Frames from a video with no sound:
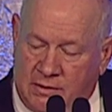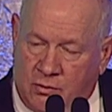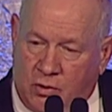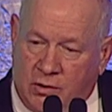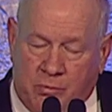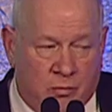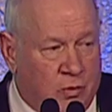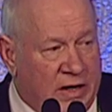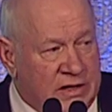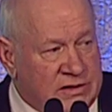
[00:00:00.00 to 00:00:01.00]
One of the
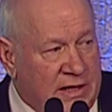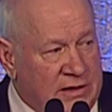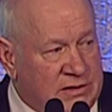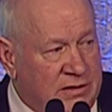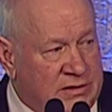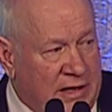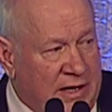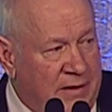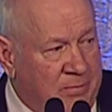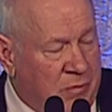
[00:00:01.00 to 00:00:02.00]
greatest things you
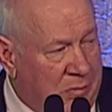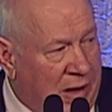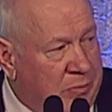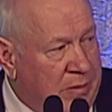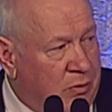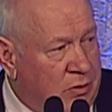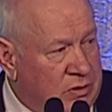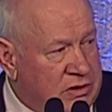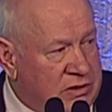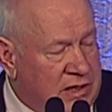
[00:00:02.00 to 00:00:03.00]
see about people who are
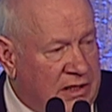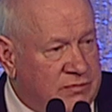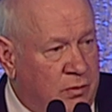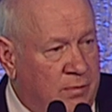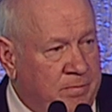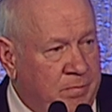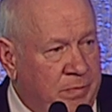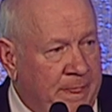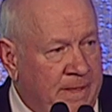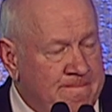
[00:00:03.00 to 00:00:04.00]
successful
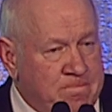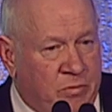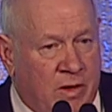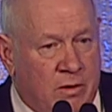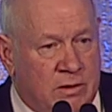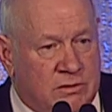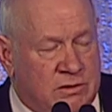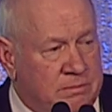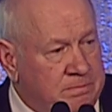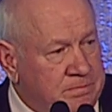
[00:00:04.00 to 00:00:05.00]

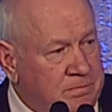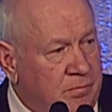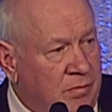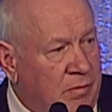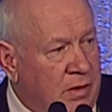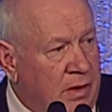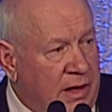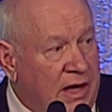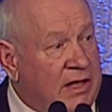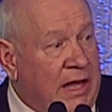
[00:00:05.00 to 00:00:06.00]
is they
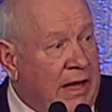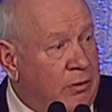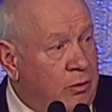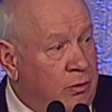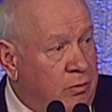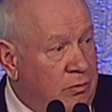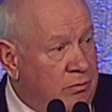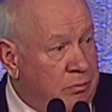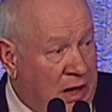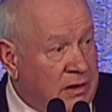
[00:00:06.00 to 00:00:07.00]
got a can-do,
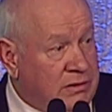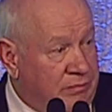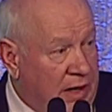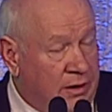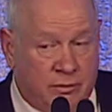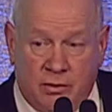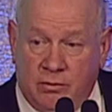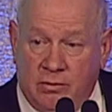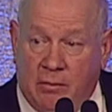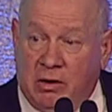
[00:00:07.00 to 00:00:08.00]
positive attitude.
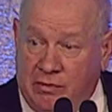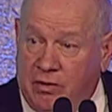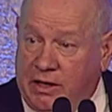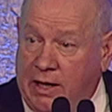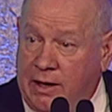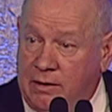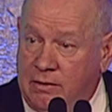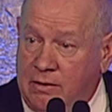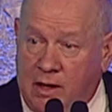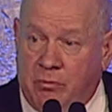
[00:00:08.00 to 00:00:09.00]
They believe they can.
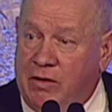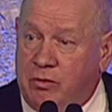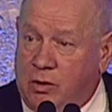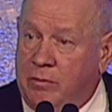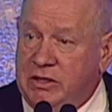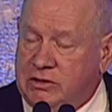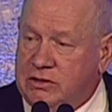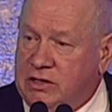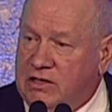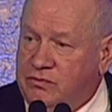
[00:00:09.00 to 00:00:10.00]
They believe they're going to be
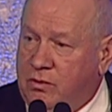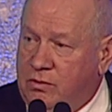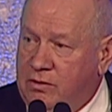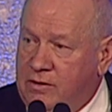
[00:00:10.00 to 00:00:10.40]
successful.